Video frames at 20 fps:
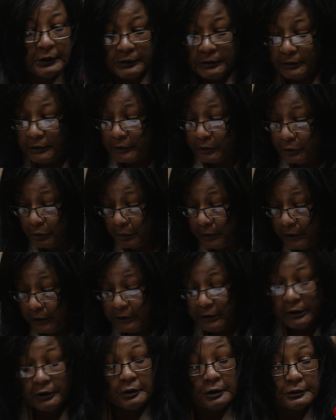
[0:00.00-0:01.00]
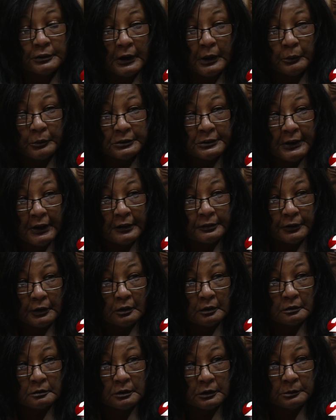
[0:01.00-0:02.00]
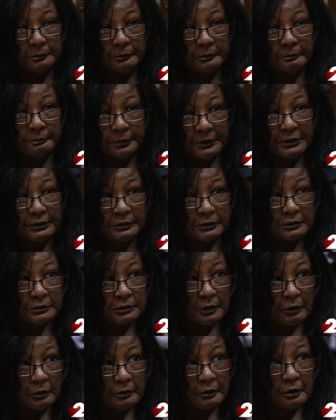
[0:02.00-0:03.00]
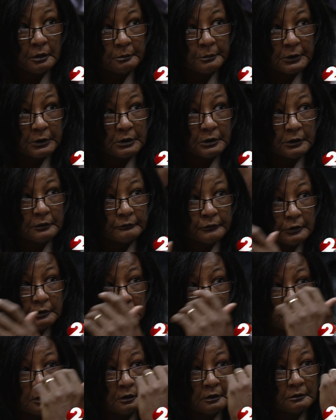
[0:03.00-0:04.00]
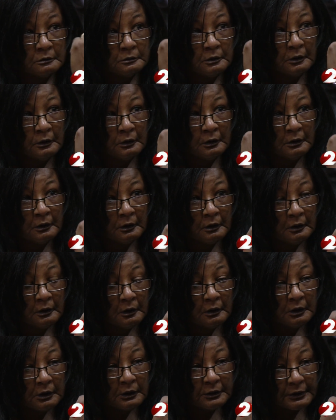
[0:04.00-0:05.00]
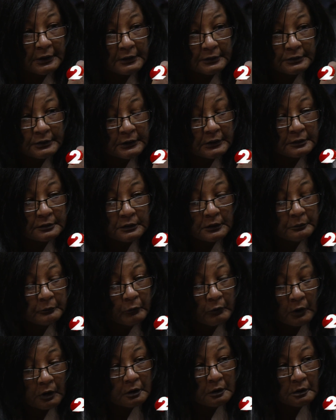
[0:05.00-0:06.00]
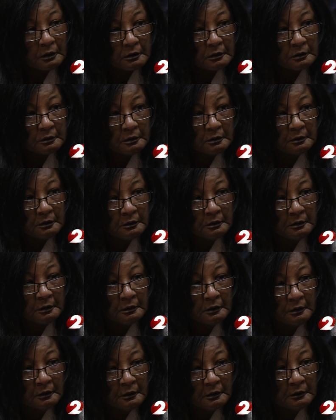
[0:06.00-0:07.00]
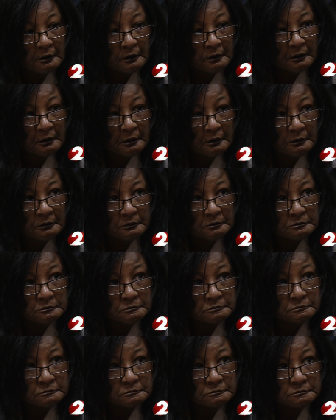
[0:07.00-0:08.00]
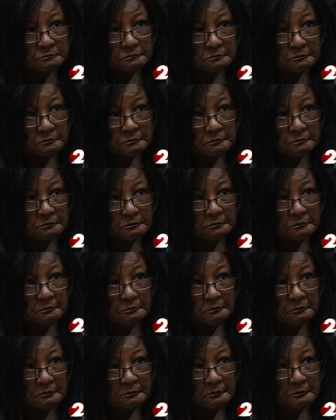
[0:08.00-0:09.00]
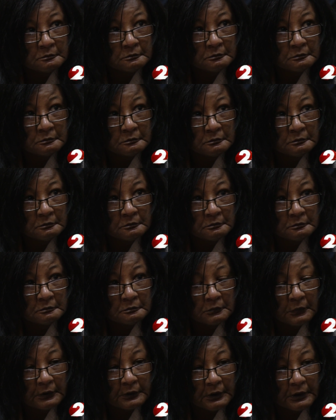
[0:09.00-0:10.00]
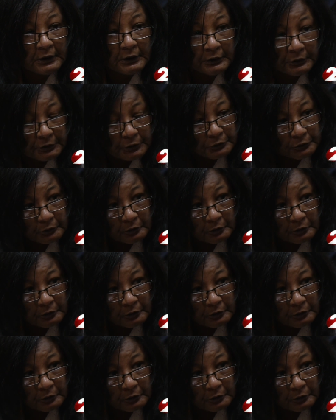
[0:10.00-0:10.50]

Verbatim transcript: more than 60 people who prepaid for funeral expenses at her Gettysburg Avenue funeral home before it went out of business. After serving four years in prison, she'll have to get a